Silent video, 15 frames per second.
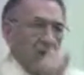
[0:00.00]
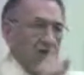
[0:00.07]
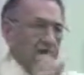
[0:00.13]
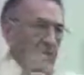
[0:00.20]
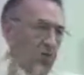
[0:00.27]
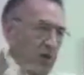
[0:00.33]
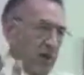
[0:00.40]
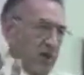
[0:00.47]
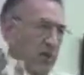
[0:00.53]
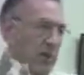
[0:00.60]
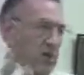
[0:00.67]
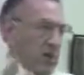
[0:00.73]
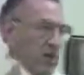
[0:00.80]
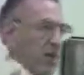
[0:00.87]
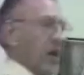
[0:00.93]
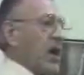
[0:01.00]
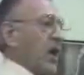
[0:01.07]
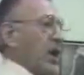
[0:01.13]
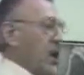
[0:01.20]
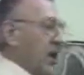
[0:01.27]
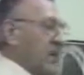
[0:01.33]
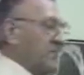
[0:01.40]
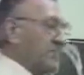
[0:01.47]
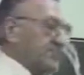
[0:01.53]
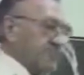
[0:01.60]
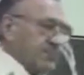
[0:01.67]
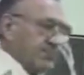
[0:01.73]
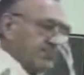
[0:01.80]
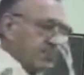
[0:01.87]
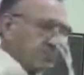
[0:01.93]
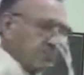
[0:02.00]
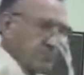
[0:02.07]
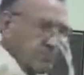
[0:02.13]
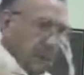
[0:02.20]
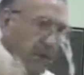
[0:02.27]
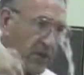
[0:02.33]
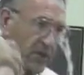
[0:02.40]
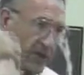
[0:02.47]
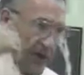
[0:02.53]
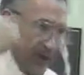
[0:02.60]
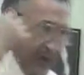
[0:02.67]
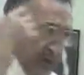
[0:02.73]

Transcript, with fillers: of normal law that I've